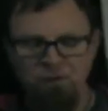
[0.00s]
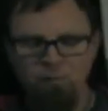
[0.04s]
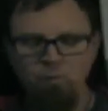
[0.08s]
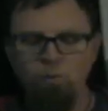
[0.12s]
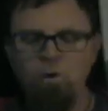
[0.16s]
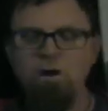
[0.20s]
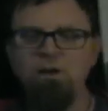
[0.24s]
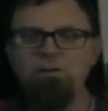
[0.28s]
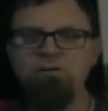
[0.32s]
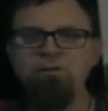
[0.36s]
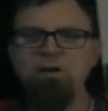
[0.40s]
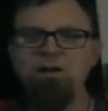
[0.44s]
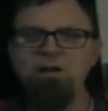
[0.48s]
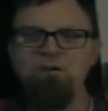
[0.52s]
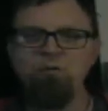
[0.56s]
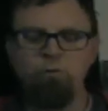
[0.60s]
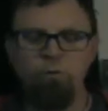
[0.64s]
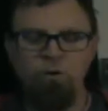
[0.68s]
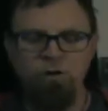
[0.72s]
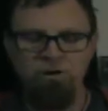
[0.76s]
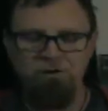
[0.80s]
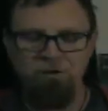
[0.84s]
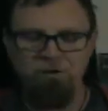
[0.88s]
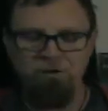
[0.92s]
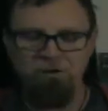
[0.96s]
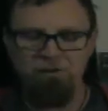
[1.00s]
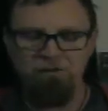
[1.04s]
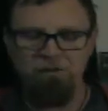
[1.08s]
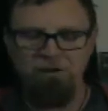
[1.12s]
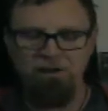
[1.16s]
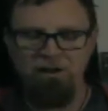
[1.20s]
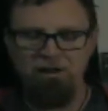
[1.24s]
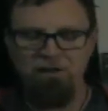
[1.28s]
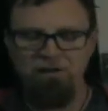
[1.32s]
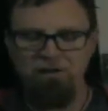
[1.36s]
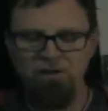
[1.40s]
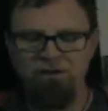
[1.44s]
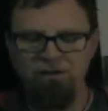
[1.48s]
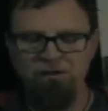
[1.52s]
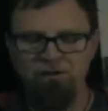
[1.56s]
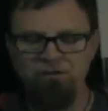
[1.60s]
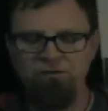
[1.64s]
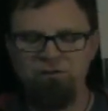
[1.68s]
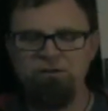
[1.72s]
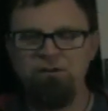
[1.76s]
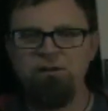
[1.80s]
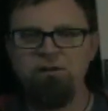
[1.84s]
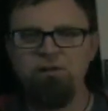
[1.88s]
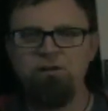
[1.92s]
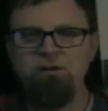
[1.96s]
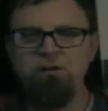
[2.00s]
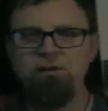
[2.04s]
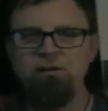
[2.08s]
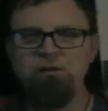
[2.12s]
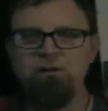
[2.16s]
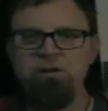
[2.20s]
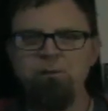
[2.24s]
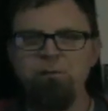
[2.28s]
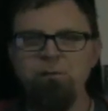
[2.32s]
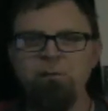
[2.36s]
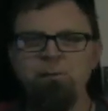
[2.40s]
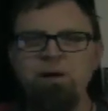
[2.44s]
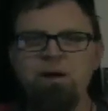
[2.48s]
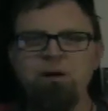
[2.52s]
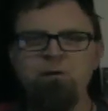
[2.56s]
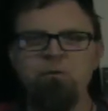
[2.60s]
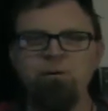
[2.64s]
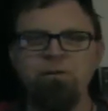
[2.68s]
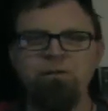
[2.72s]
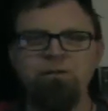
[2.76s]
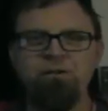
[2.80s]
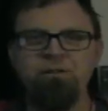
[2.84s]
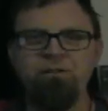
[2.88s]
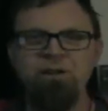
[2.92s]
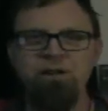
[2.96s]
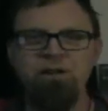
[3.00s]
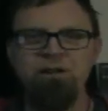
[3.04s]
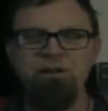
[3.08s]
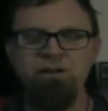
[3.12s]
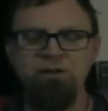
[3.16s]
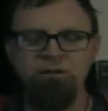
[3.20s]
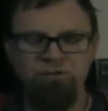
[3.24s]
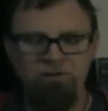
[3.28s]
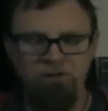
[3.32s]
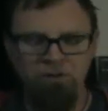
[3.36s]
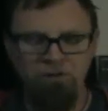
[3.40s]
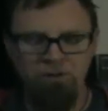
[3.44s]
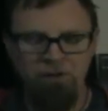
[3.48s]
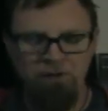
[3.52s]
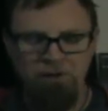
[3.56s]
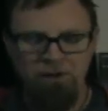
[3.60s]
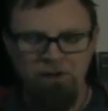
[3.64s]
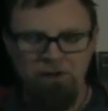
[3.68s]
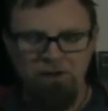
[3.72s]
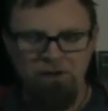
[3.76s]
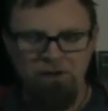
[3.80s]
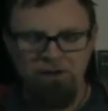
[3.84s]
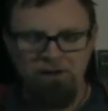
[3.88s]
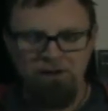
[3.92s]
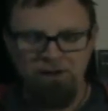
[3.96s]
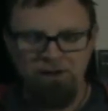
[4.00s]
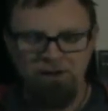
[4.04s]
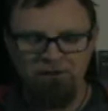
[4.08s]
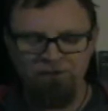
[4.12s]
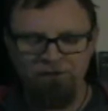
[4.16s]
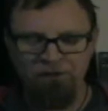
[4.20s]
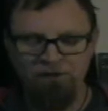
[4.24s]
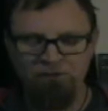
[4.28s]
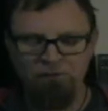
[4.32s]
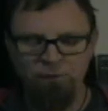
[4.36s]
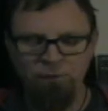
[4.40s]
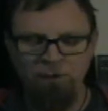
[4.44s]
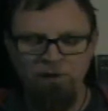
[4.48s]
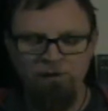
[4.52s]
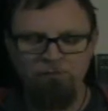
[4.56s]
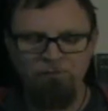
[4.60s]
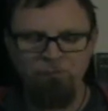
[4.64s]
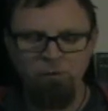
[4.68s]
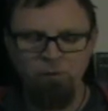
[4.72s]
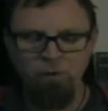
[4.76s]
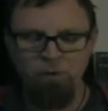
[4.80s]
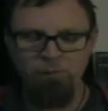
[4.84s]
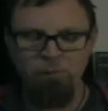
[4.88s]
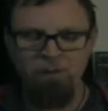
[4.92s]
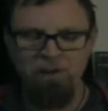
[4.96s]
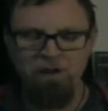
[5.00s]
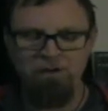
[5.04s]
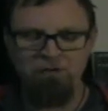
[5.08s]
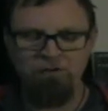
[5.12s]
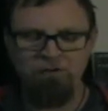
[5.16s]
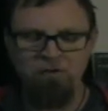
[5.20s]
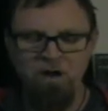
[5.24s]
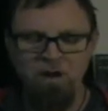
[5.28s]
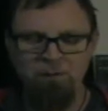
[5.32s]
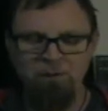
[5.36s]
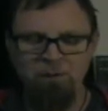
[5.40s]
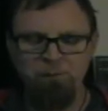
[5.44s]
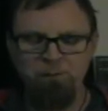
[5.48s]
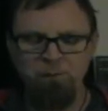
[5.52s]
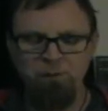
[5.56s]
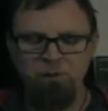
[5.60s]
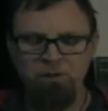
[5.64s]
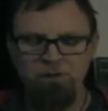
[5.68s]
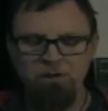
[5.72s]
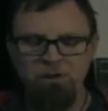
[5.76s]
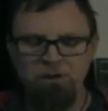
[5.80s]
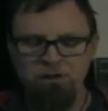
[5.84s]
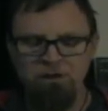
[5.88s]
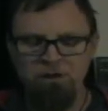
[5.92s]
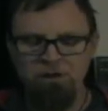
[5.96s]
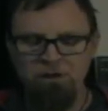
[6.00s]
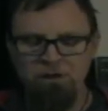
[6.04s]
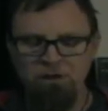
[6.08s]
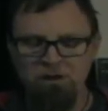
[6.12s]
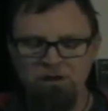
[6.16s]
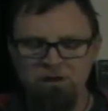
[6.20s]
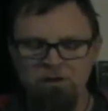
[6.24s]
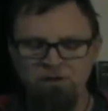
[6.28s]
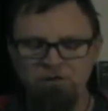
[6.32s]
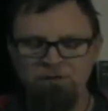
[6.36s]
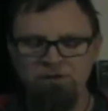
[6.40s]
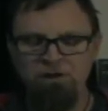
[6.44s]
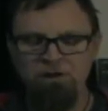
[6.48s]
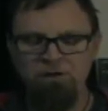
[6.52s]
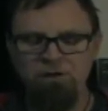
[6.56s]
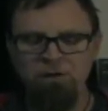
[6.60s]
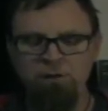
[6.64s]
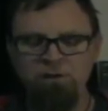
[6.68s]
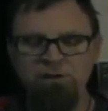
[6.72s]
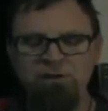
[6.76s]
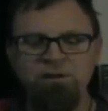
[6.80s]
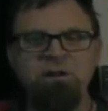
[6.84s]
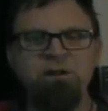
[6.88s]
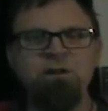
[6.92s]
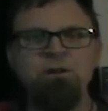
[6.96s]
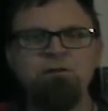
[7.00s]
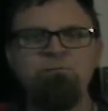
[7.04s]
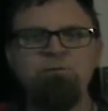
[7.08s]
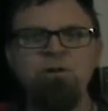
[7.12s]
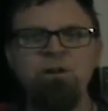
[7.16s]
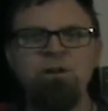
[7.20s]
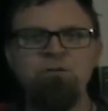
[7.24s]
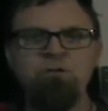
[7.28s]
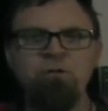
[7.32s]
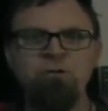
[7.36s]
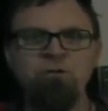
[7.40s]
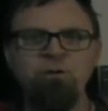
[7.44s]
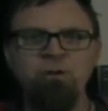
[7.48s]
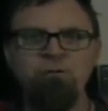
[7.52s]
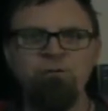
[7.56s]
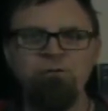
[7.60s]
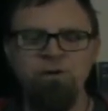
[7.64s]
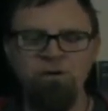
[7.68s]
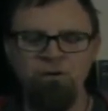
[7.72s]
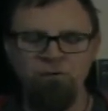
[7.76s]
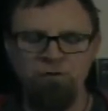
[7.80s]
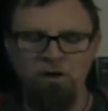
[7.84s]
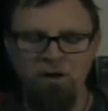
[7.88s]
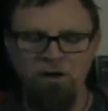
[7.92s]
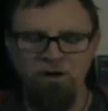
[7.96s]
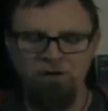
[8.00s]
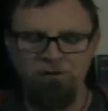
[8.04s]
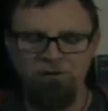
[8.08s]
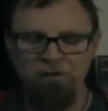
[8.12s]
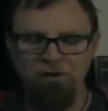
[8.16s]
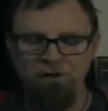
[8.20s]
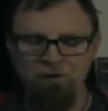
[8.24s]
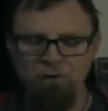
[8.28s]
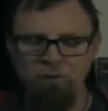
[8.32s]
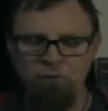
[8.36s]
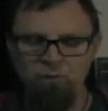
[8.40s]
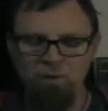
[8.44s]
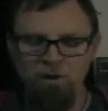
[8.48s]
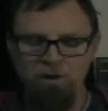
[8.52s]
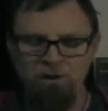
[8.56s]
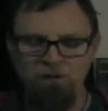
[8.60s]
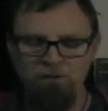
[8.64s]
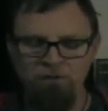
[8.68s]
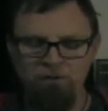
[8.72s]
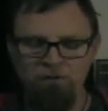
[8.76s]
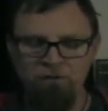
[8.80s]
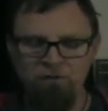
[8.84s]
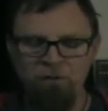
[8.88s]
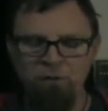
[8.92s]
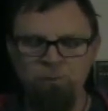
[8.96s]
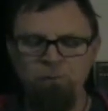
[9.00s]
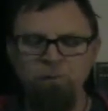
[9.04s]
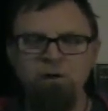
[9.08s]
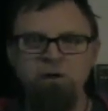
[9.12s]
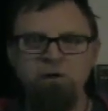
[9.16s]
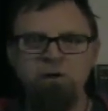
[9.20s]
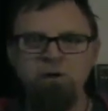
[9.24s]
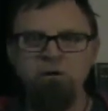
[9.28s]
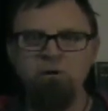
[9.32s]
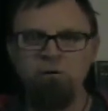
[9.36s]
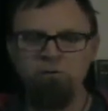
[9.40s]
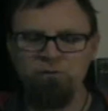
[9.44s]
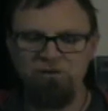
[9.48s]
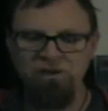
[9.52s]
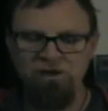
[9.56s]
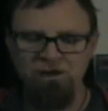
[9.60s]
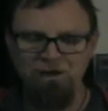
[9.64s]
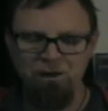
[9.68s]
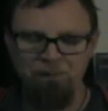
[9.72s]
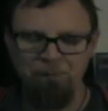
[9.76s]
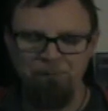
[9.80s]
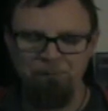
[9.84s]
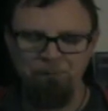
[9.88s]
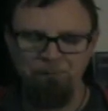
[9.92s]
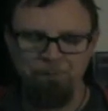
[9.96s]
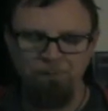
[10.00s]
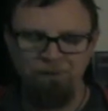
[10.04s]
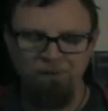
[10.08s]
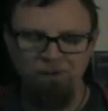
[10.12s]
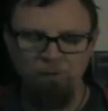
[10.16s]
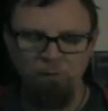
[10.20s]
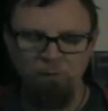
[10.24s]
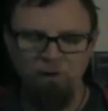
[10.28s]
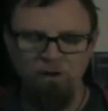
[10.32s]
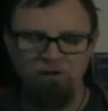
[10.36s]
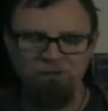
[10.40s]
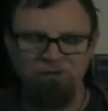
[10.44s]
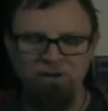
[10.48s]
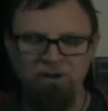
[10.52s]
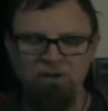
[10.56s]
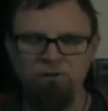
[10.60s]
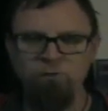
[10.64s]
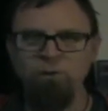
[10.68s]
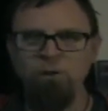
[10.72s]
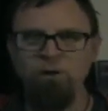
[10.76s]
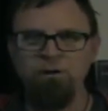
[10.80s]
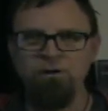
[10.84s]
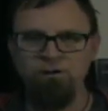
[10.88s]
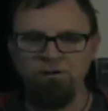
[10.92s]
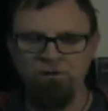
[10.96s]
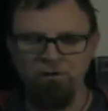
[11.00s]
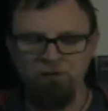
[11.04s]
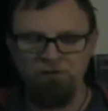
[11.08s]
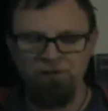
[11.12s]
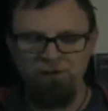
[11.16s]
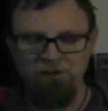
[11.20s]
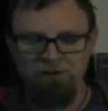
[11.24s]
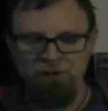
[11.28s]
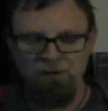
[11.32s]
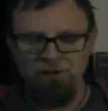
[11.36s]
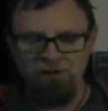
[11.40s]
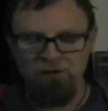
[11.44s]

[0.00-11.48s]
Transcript: Wasatch Wonders is coming back with the second issue. It is a 24-page comic book continuing the adventures of Utah's greatest superhero team, the Wasatch Wonders.